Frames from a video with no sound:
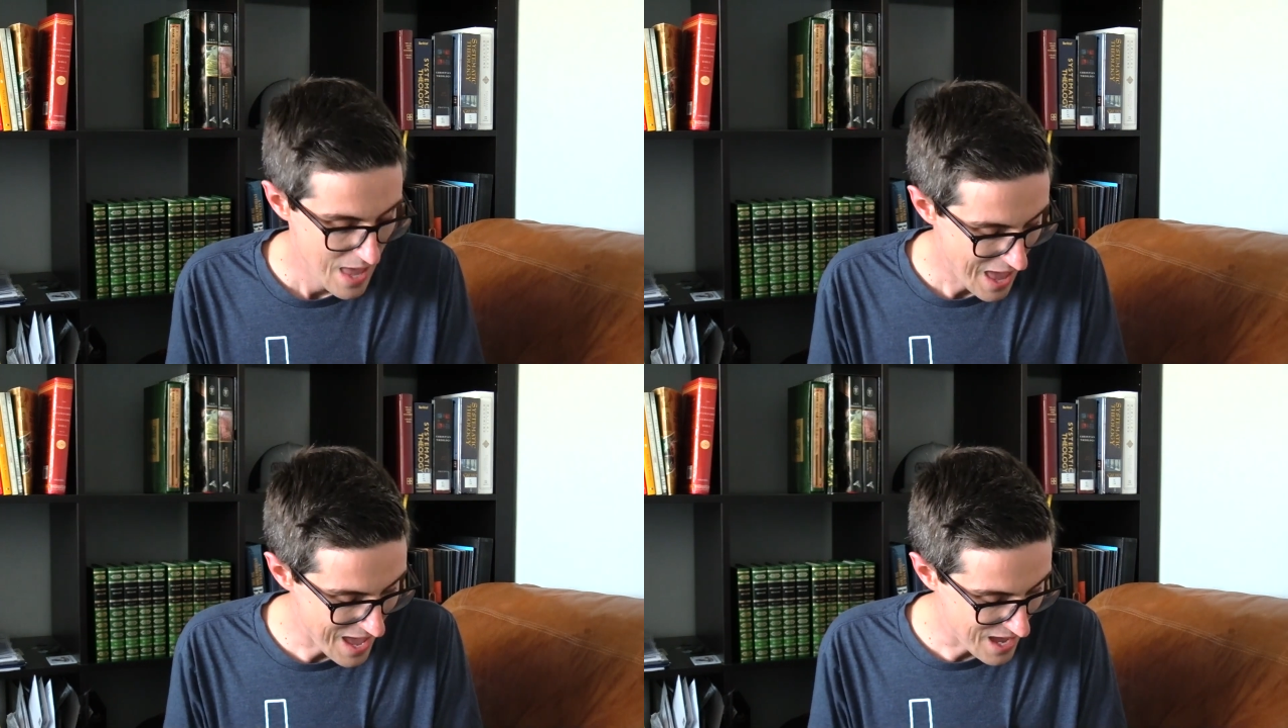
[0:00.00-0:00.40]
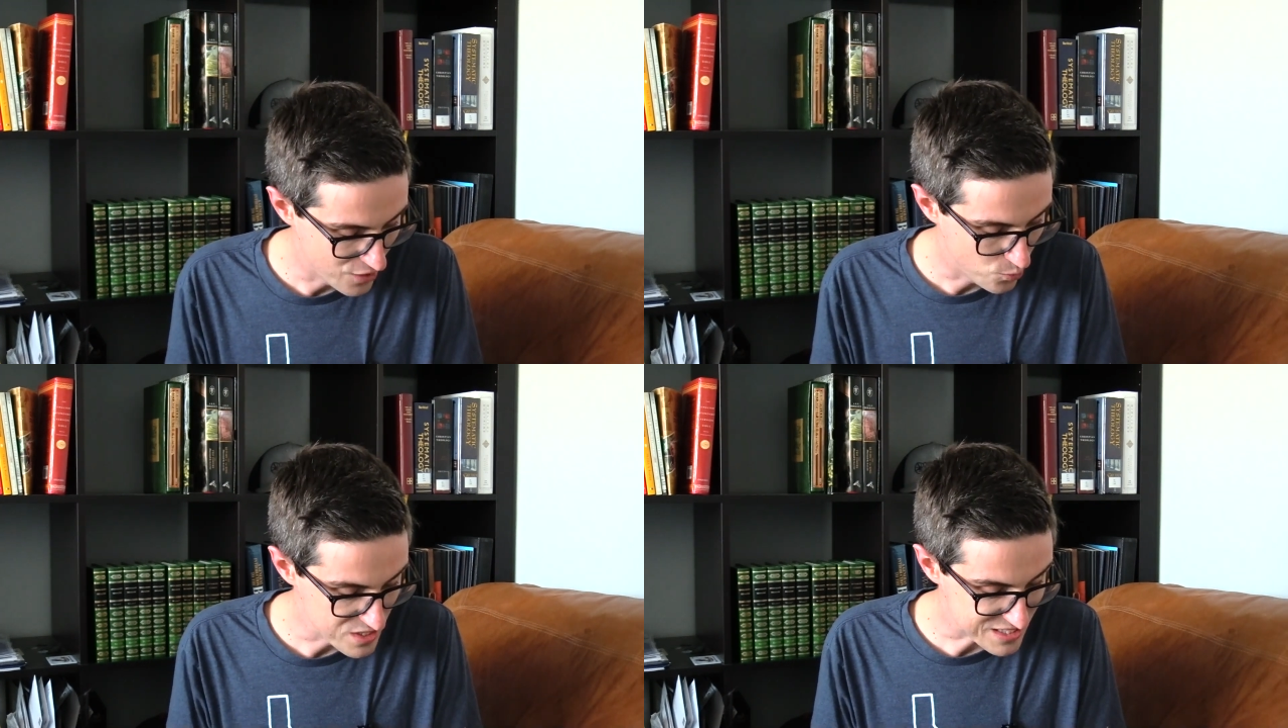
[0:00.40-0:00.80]

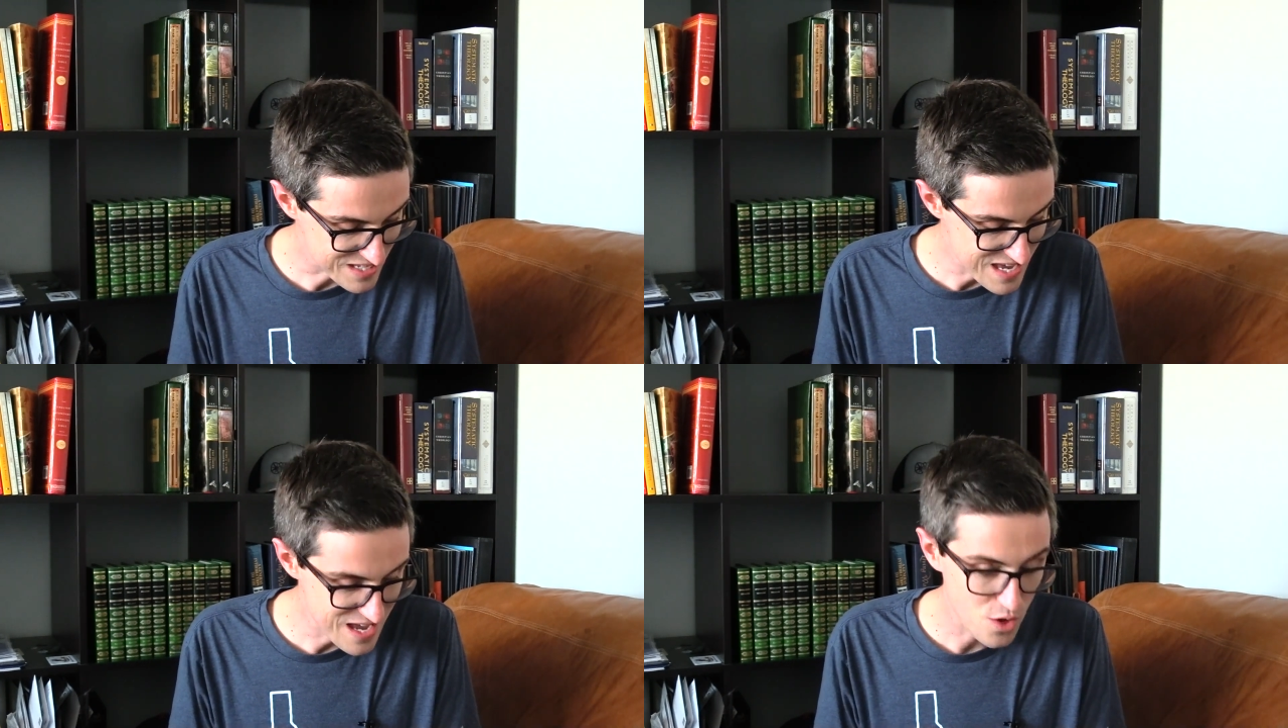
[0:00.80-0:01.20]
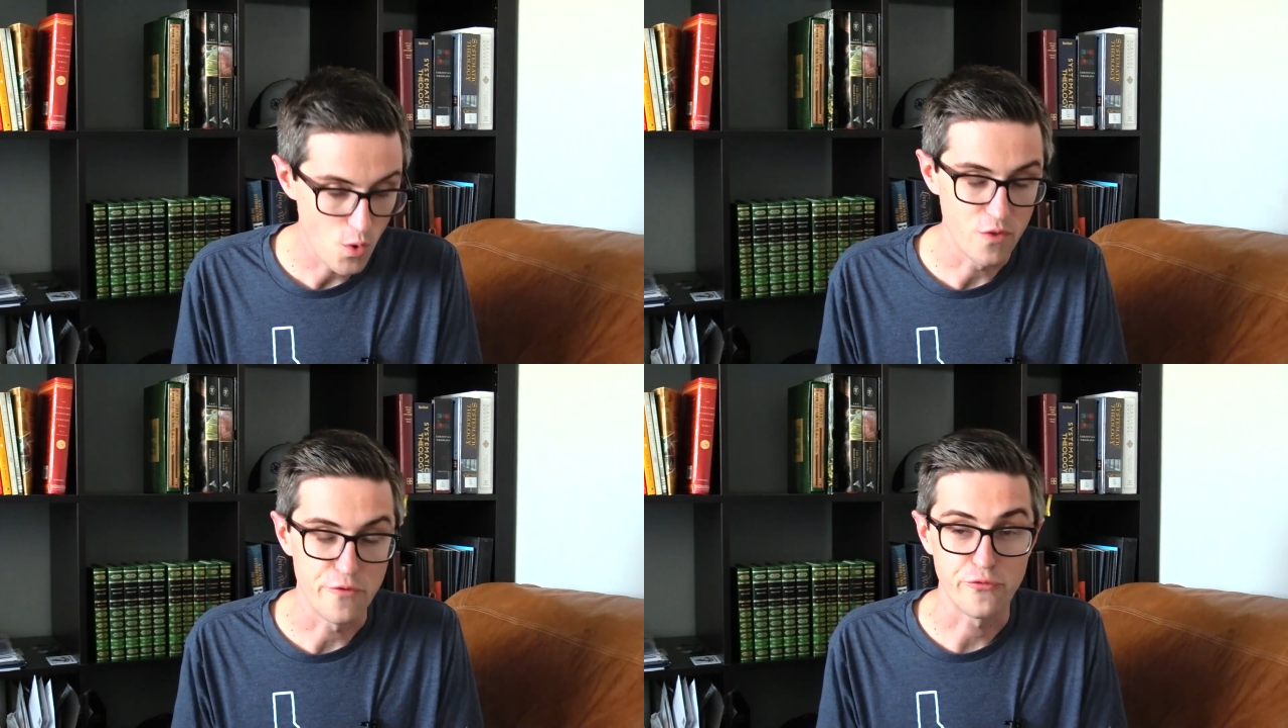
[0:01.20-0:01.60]
and we see
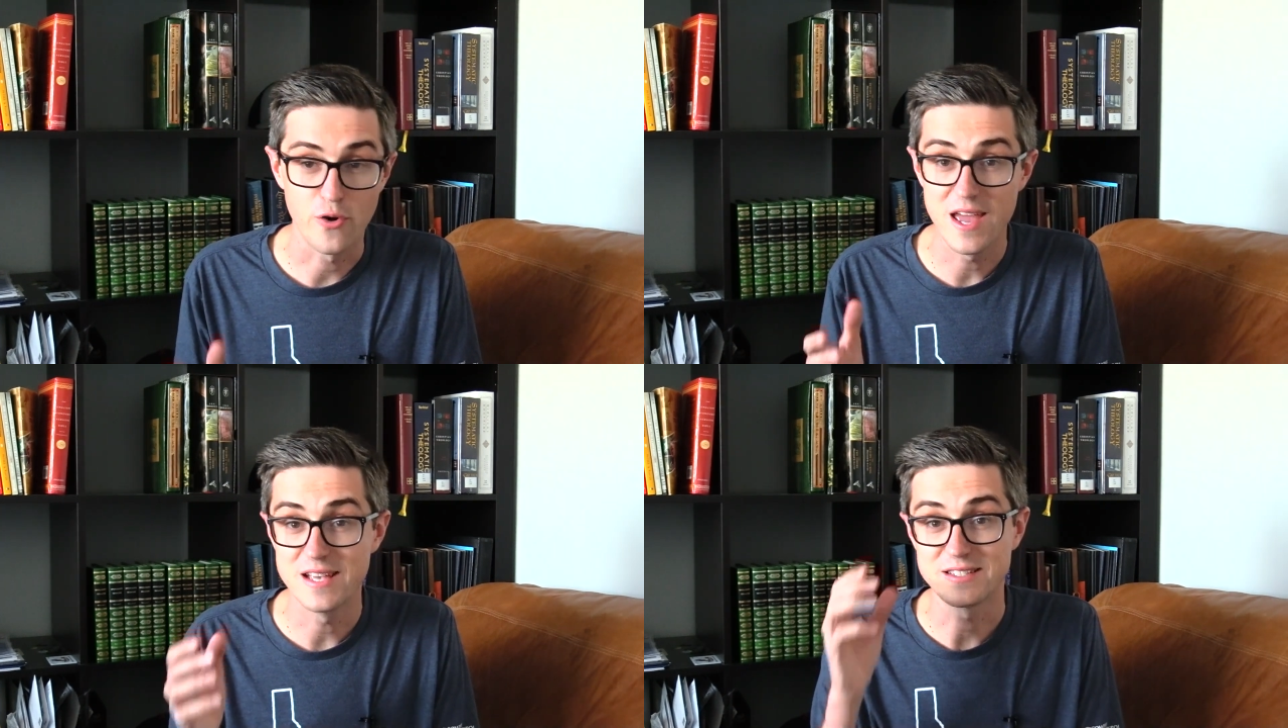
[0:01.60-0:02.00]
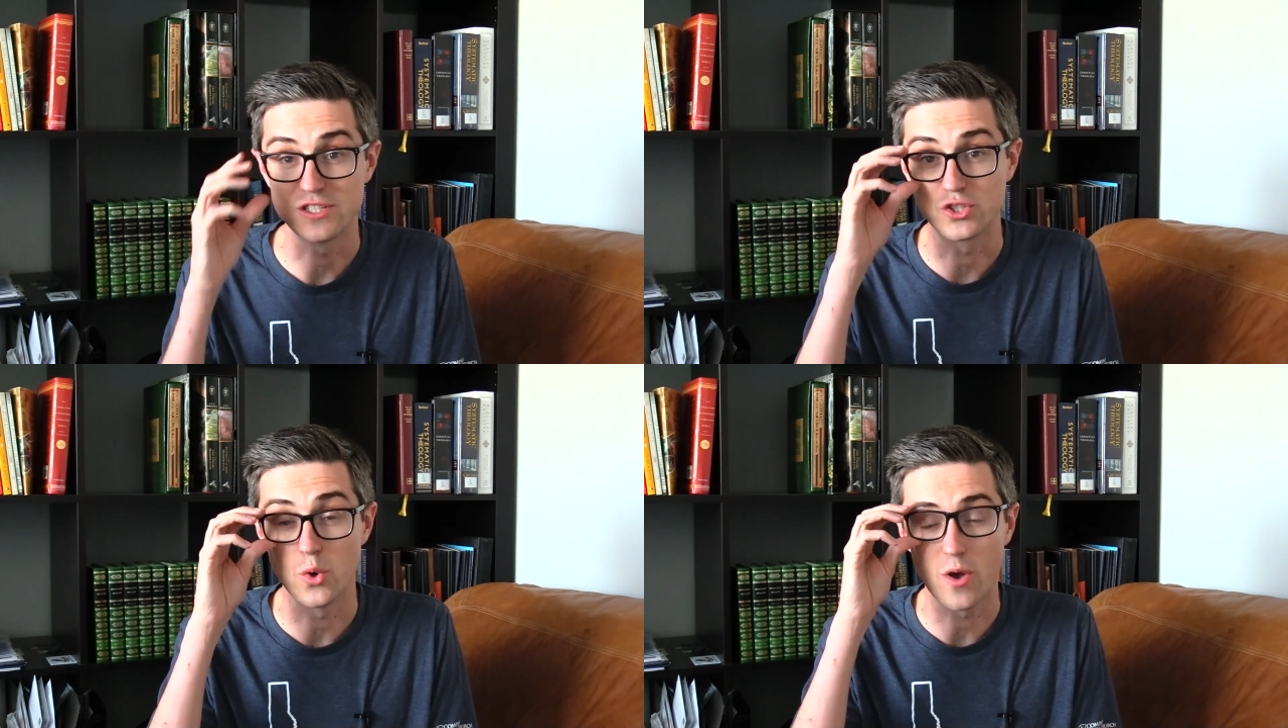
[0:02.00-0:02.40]
with a phrase that's so